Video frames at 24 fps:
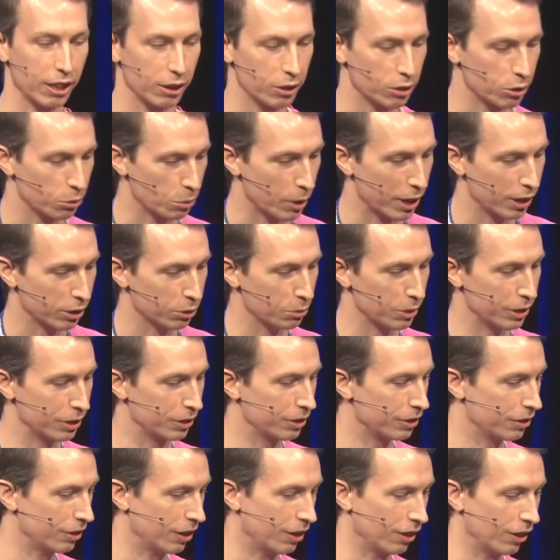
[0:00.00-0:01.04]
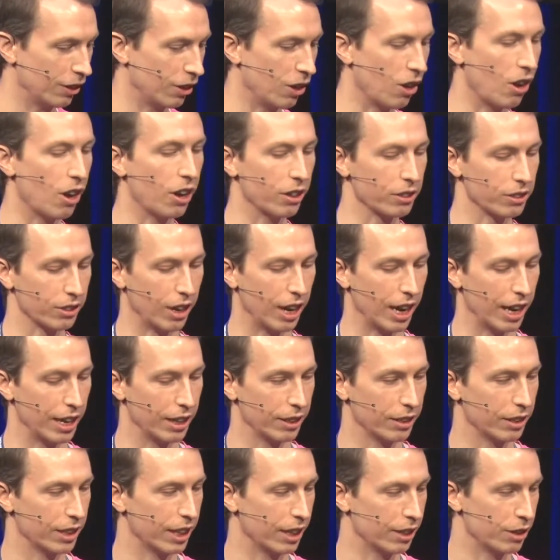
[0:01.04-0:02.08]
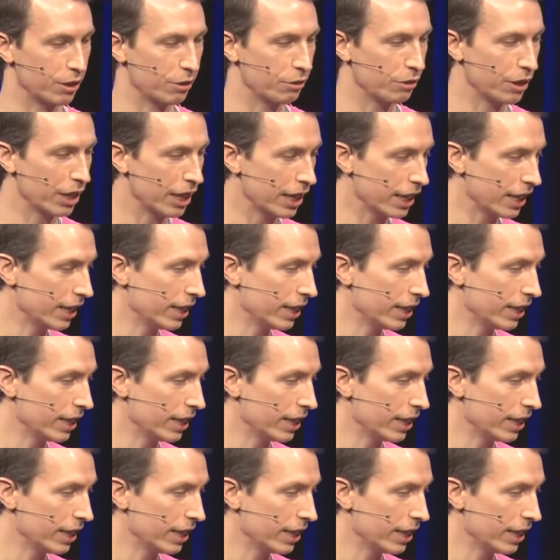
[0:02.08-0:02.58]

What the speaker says: dwelled with a lot and kind of